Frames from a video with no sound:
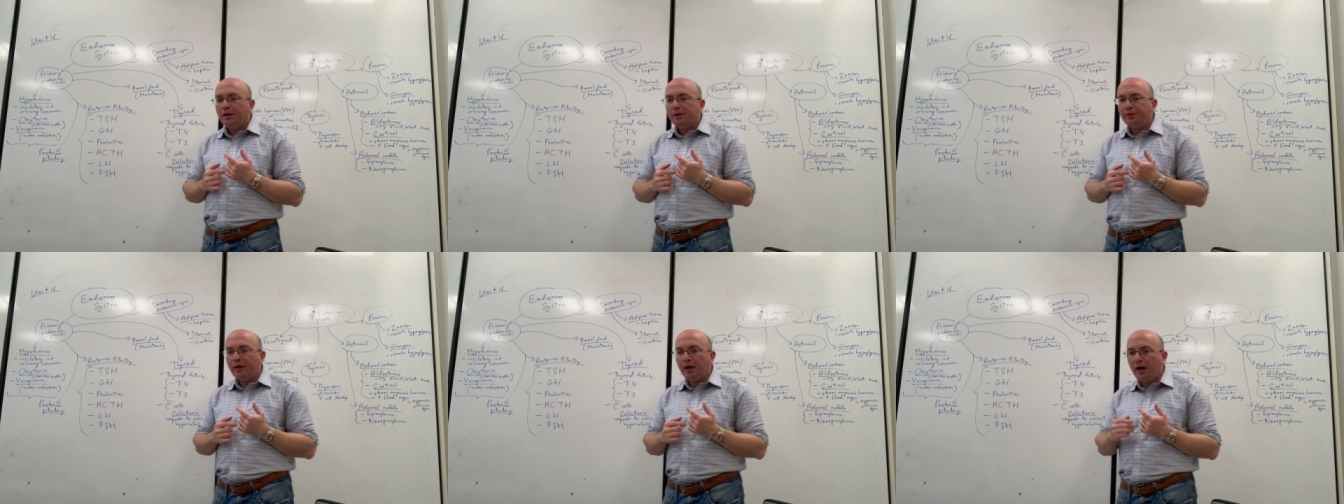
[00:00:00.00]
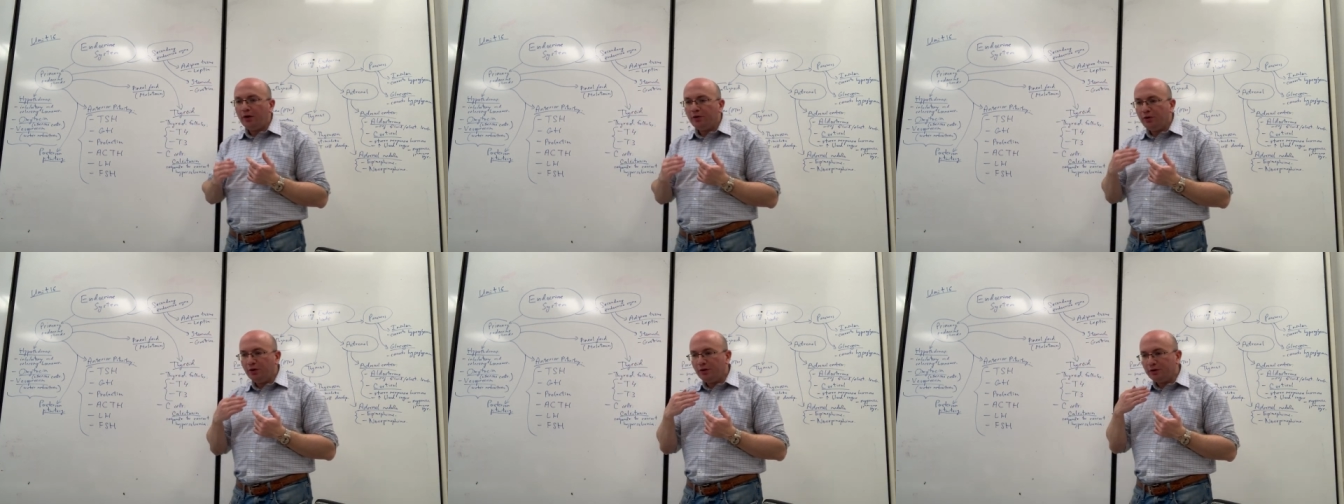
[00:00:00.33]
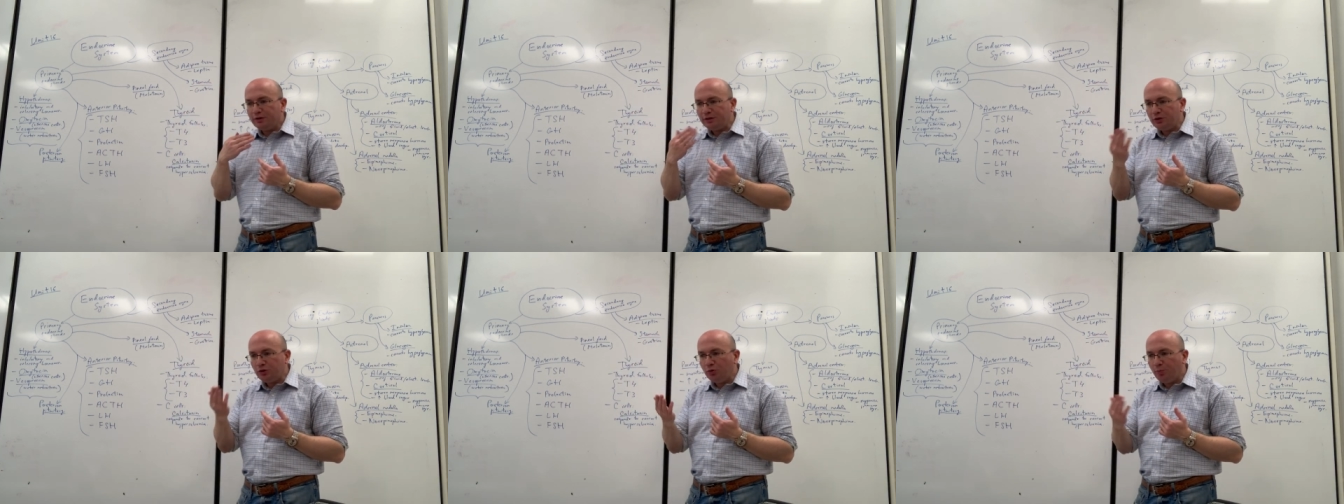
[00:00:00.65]
Now
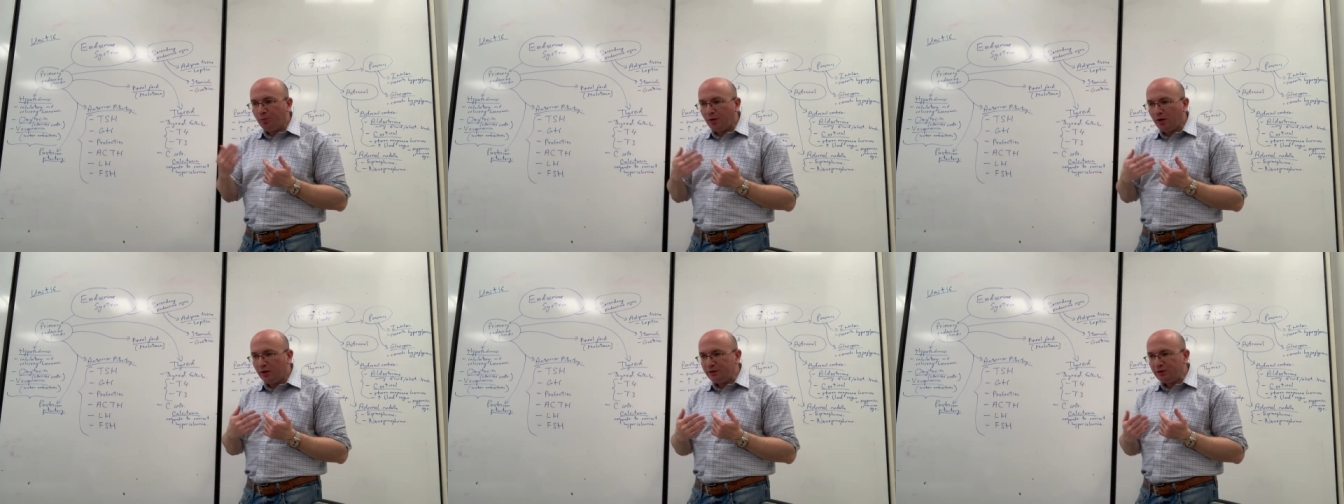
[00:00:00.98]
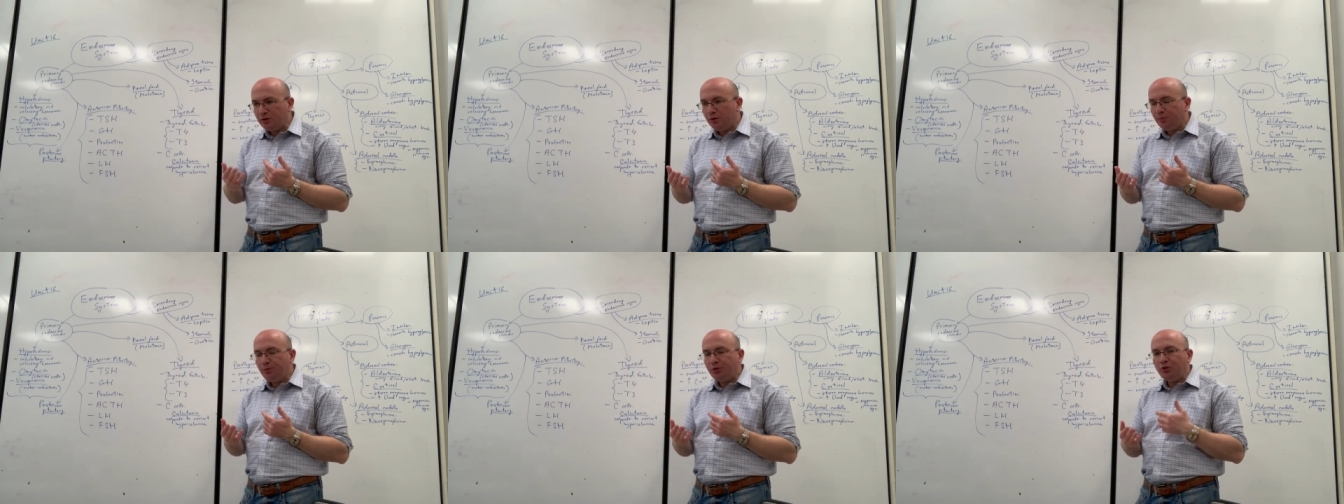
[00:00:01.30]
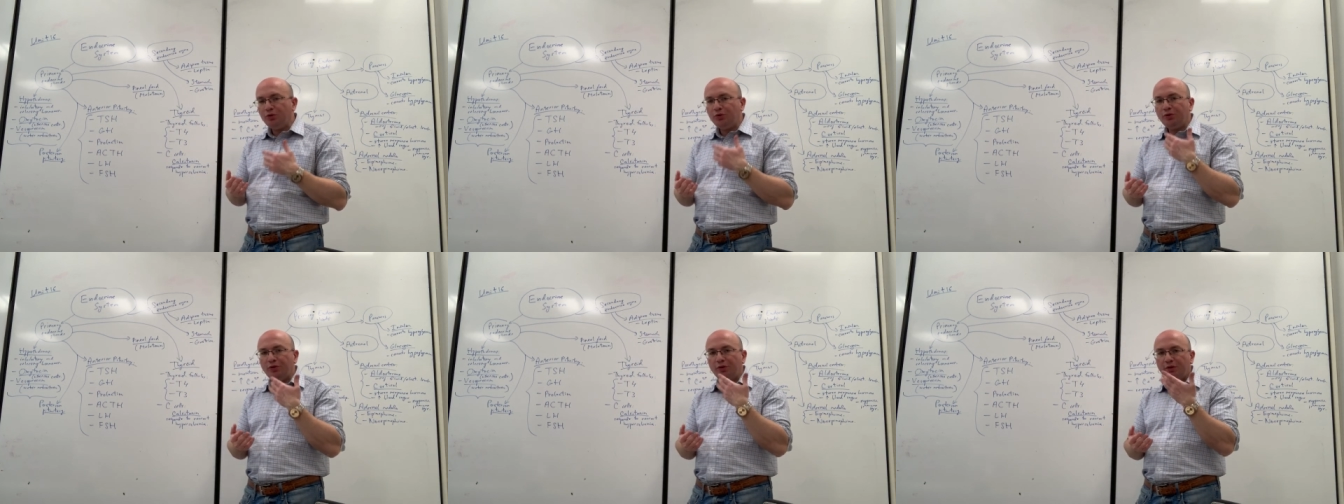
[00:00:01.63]
there's two parts of the
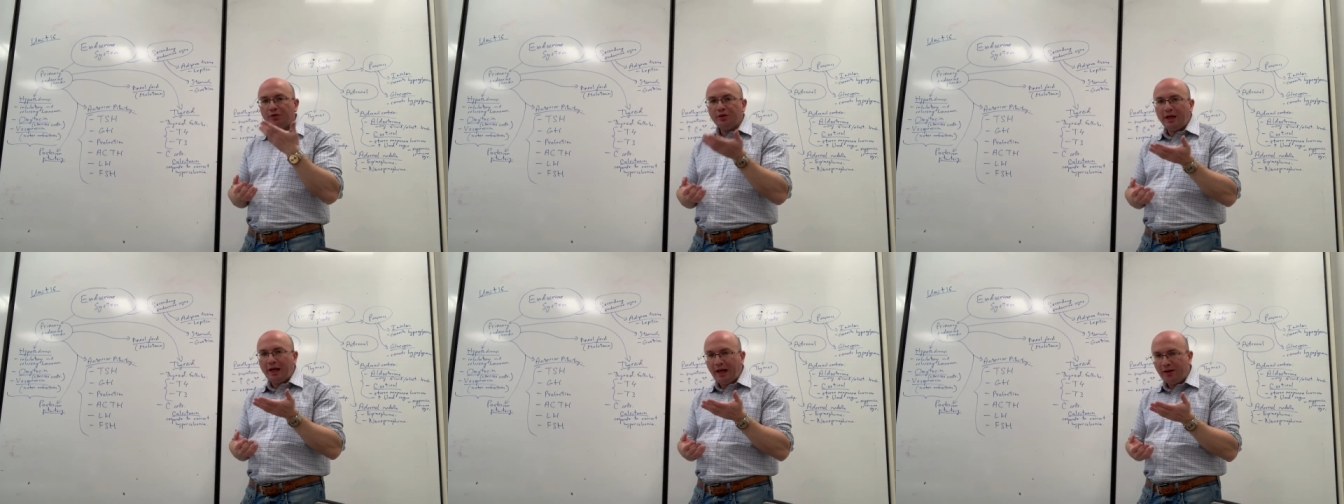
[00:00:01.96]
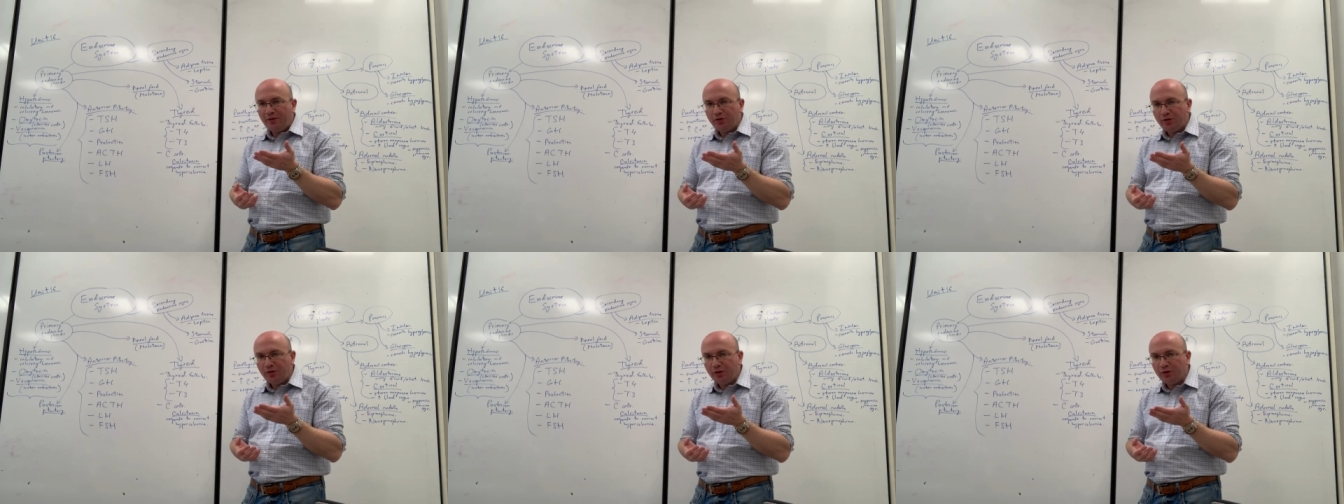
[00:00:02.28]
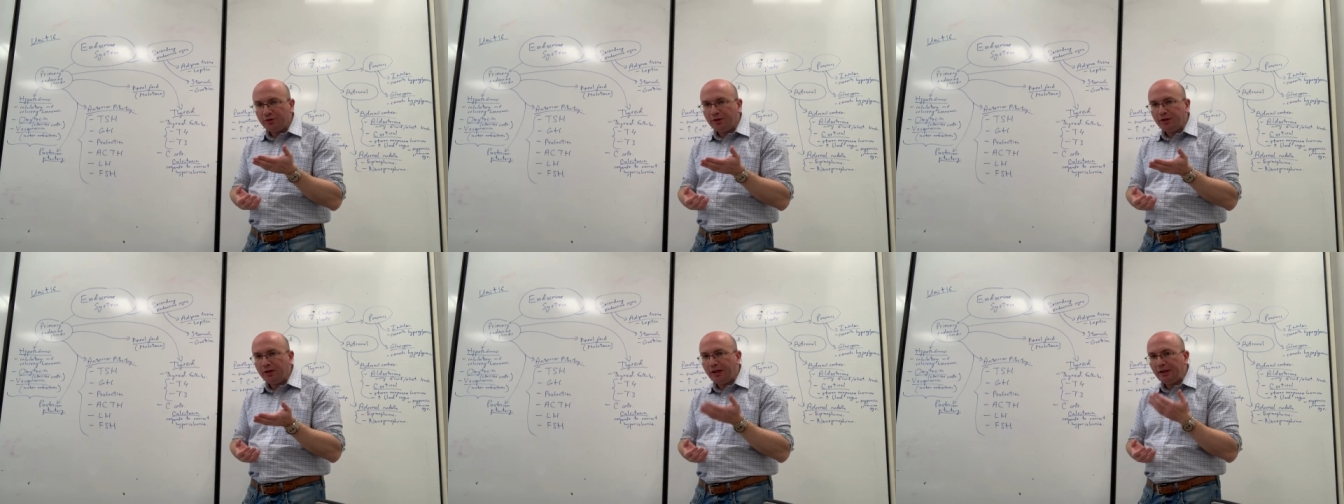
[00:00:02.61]
pituitary, the
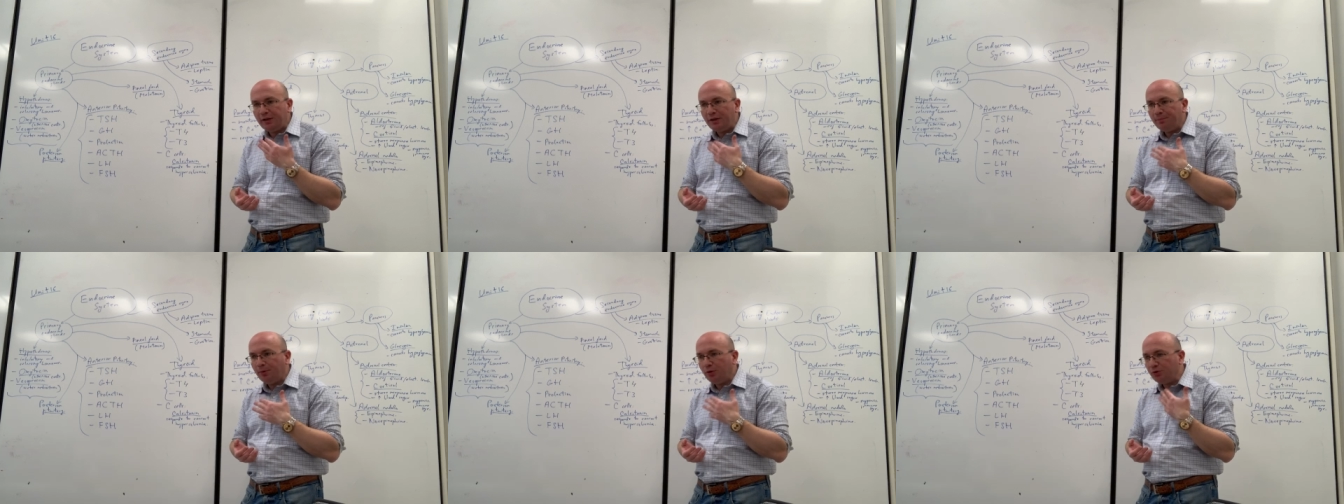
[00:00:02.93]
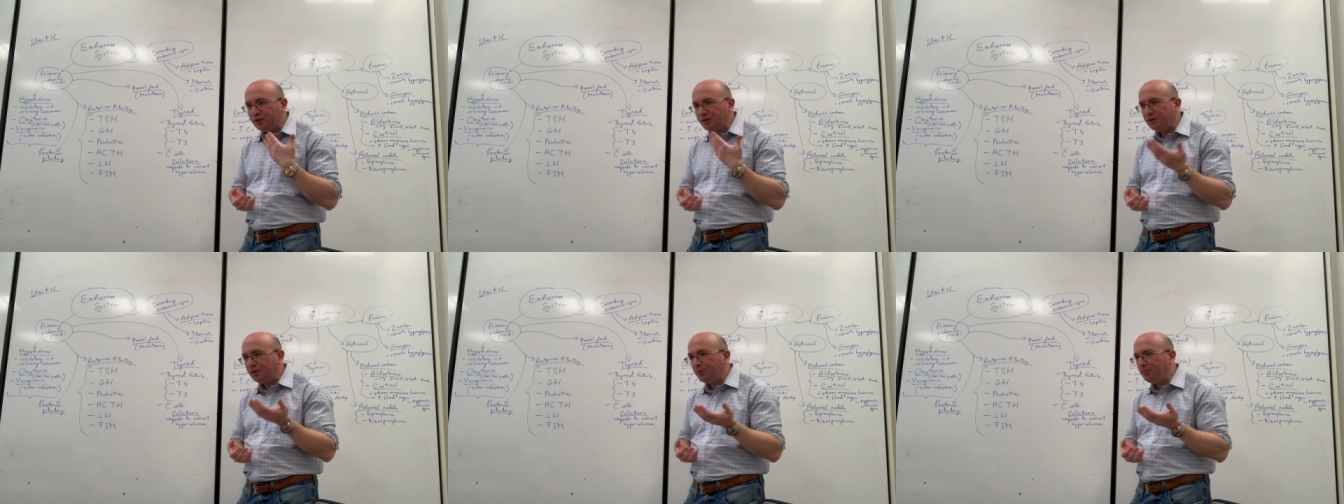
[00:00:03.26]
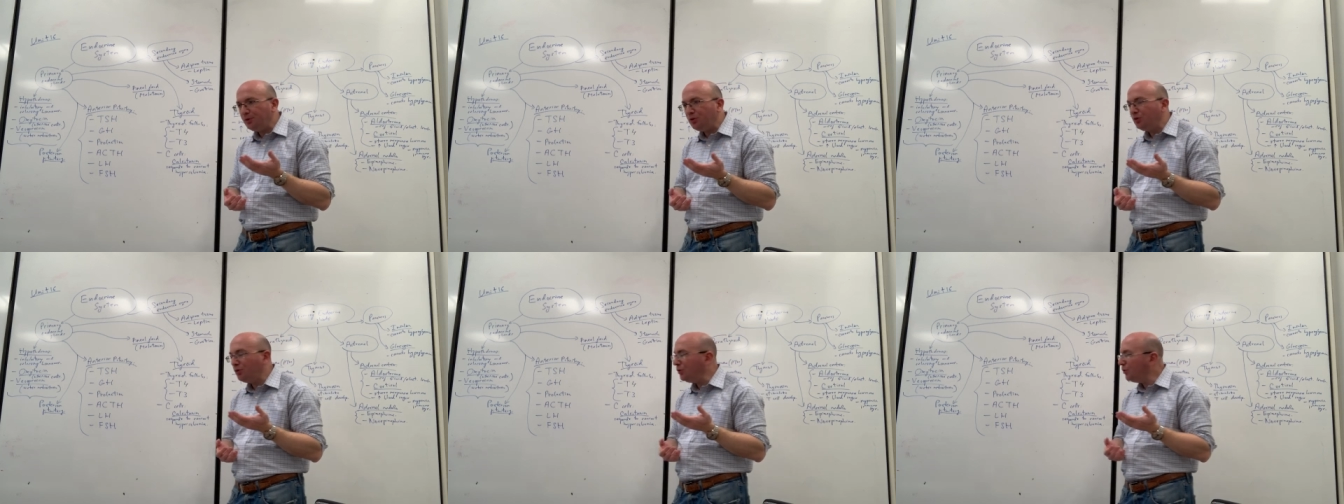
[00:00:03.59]
anterior and the posterior
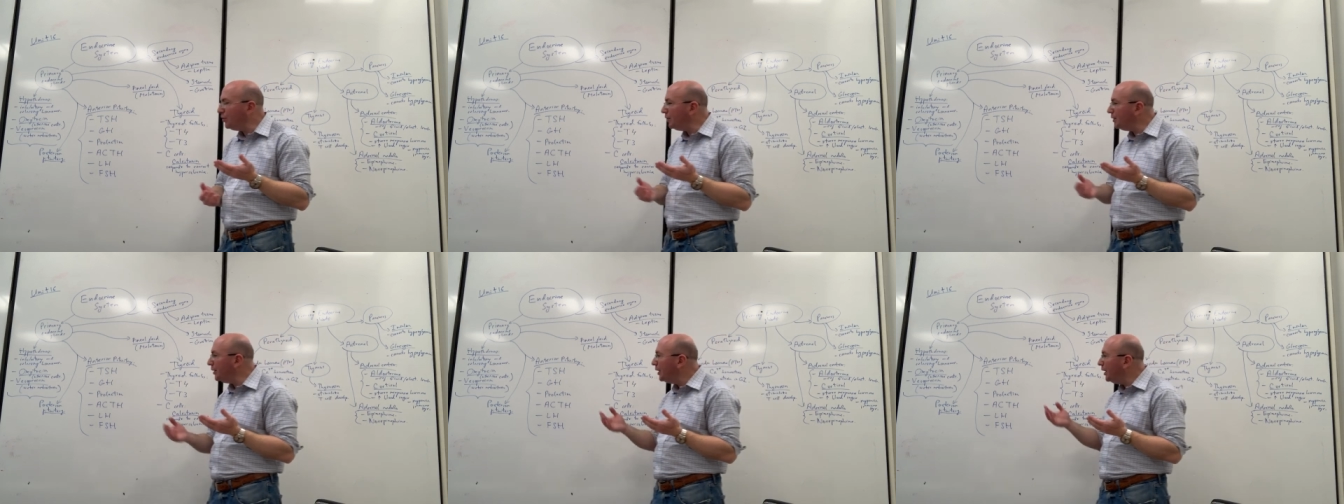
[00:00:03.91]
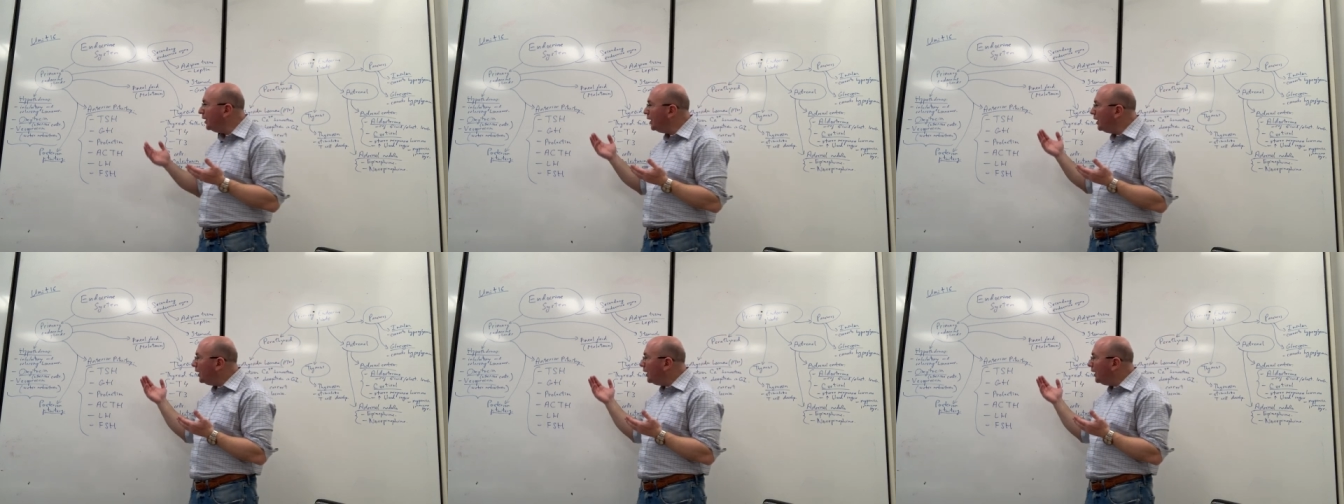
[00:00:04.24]
pituitary.